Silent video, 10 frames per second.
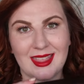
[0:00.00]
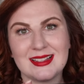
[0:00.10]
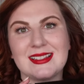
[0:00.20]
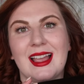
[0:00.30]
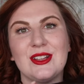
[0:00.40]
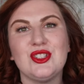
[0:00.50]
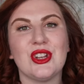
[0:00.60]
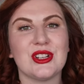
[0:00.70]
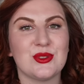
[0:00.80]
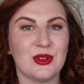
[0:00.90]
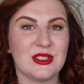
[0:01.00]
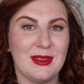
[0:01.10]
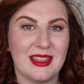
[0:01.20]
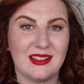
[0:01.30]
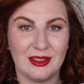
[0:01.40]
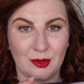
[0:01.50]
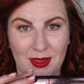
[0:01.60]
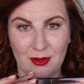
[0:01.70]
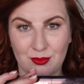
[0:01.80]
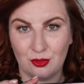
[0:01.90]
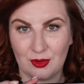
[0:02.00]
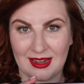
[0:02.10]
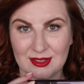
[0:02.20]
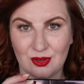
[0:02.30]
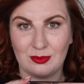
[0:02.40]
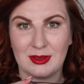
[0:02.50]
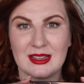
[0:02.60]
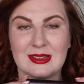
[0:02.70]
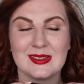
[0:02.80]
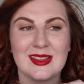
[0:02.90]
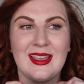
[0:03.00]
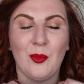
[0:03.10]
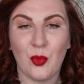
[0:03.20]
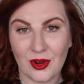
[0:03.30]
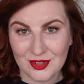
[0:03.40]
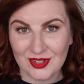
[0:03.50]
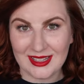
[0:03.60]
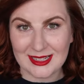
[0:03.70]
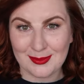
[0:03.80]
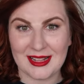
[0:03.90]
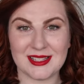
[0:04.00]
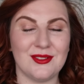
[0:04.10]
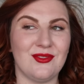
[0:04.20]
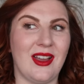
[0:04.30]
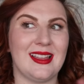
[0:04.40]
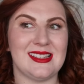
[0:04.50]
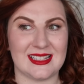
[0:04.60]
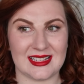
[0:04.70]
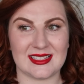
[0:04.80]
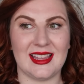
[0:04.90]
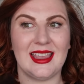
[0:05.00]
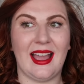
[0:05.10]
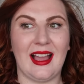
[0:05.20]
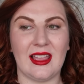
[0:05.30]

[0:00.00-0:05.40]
This I just want to make a little bit of progress on because it was really expensive and as I say,